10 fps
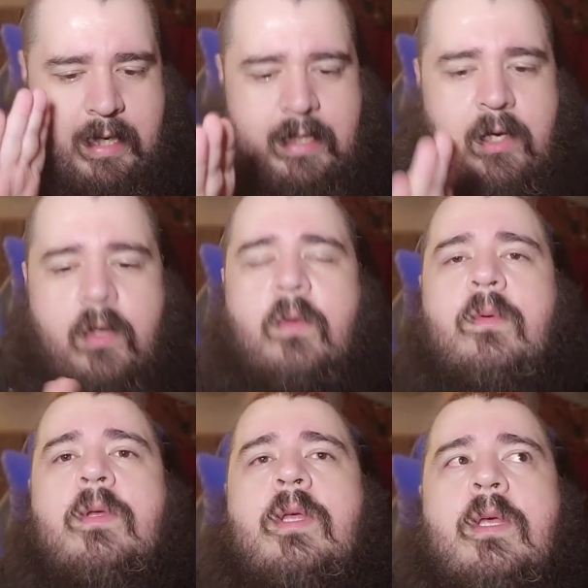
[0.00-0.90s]

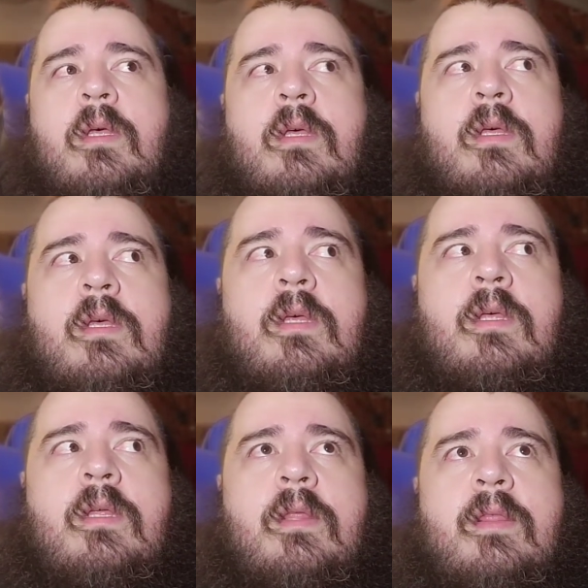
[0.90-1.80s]
know
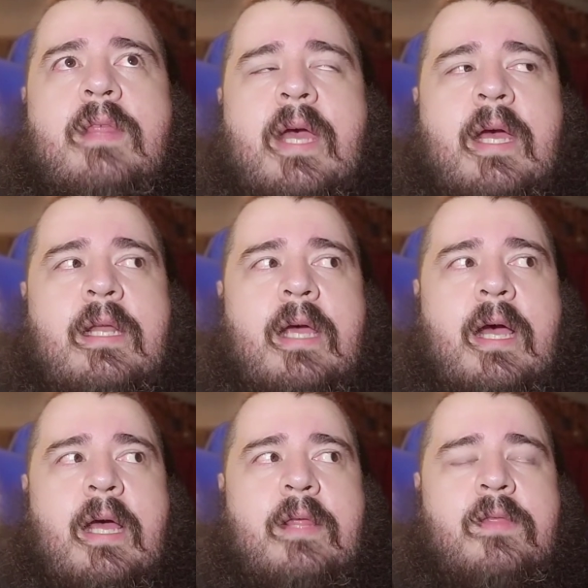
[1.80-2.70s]
that
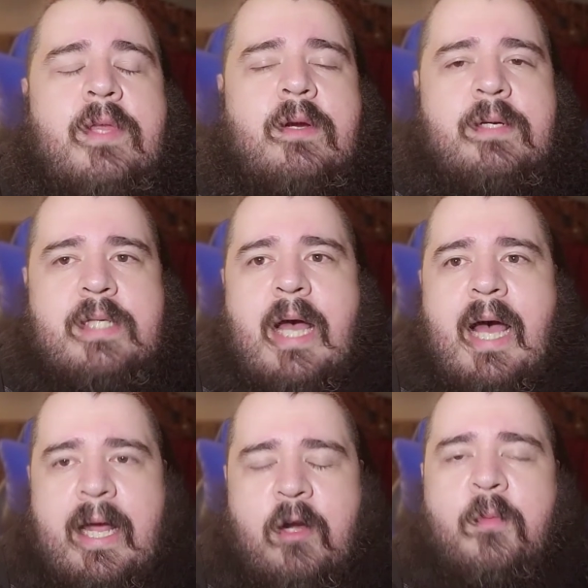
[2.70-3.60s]
there is a
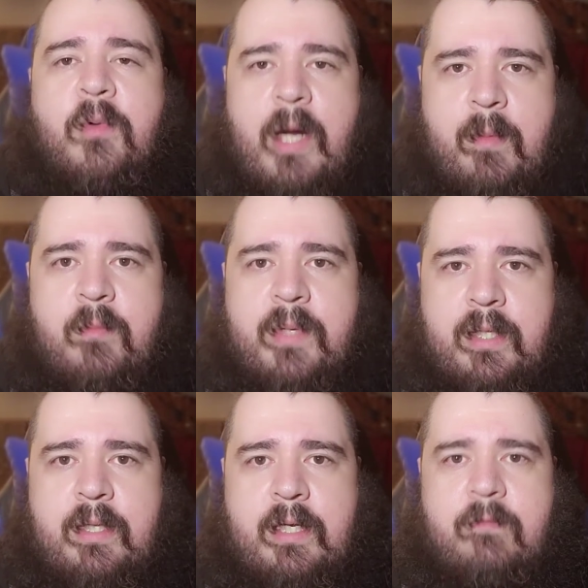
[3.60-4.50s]
higher
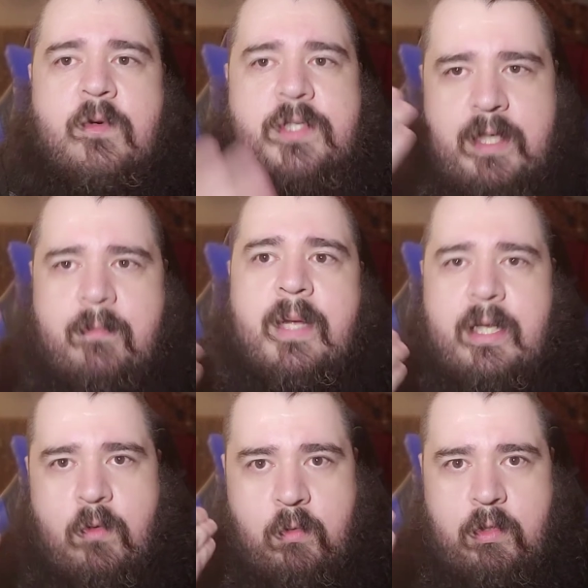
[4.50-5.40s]
probability for
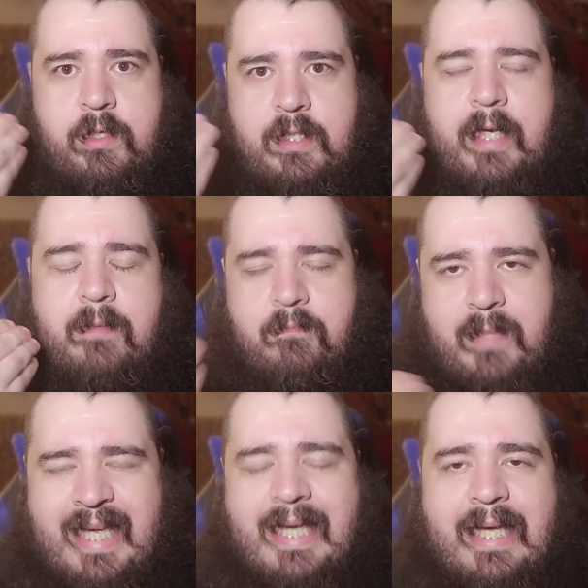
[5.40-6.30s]
somebody who looks like
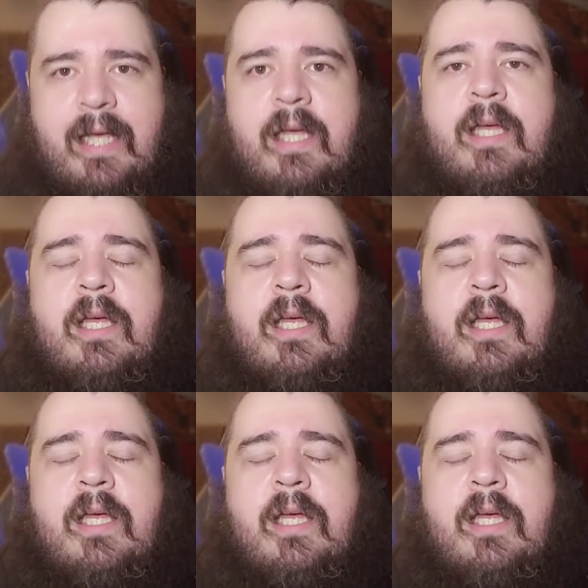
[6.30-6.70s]
me